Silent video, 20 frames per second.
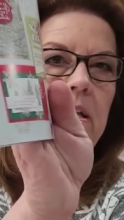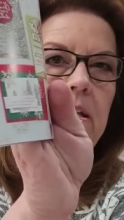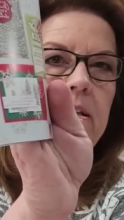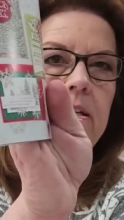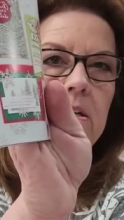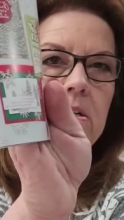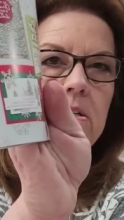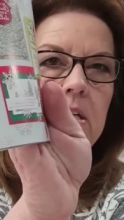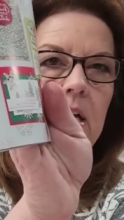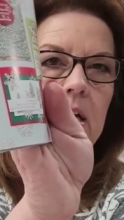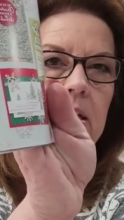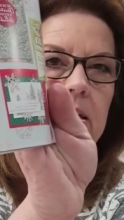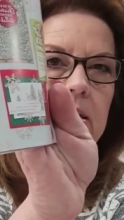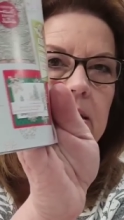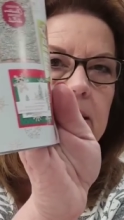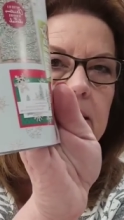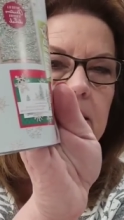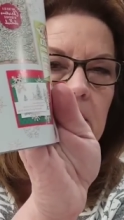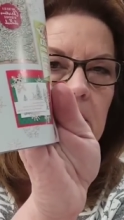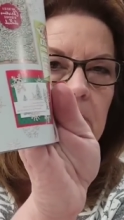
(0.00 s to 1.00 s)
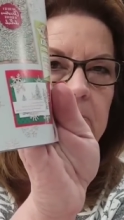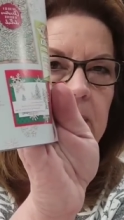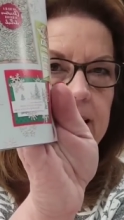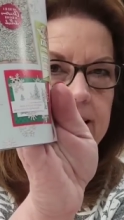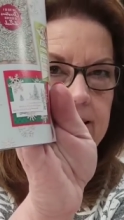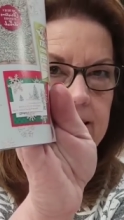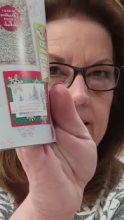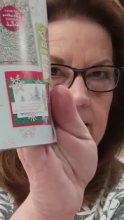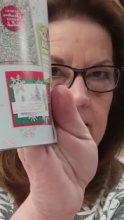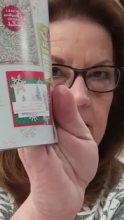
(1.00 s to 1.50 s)
there's a little
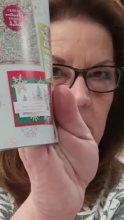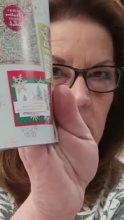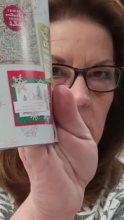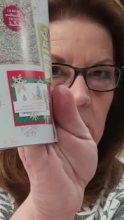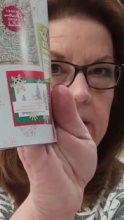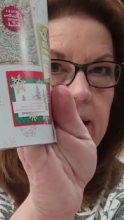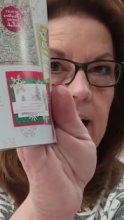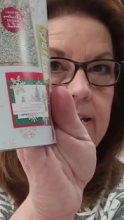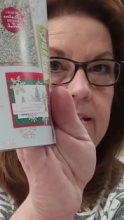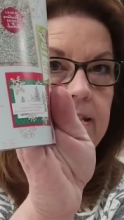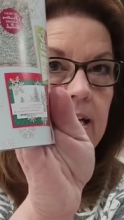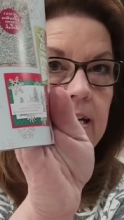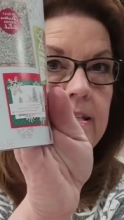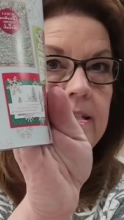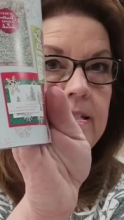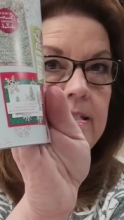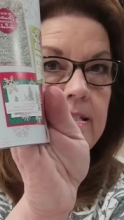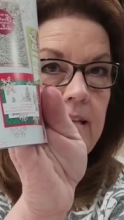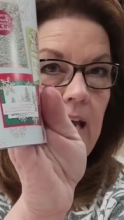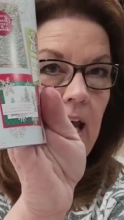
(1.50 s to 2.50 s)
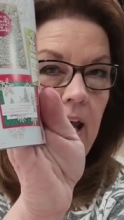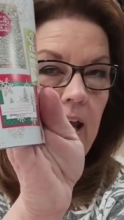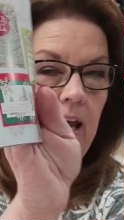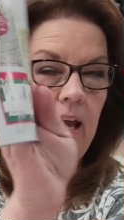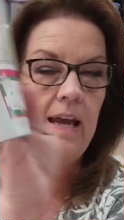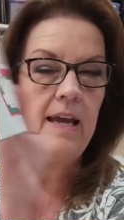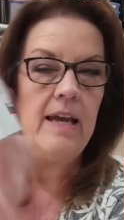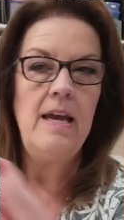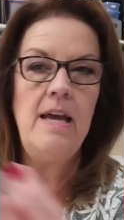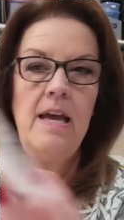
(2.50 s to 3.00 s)
message that does
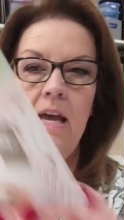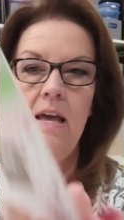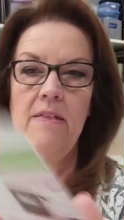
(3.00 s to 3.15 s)
say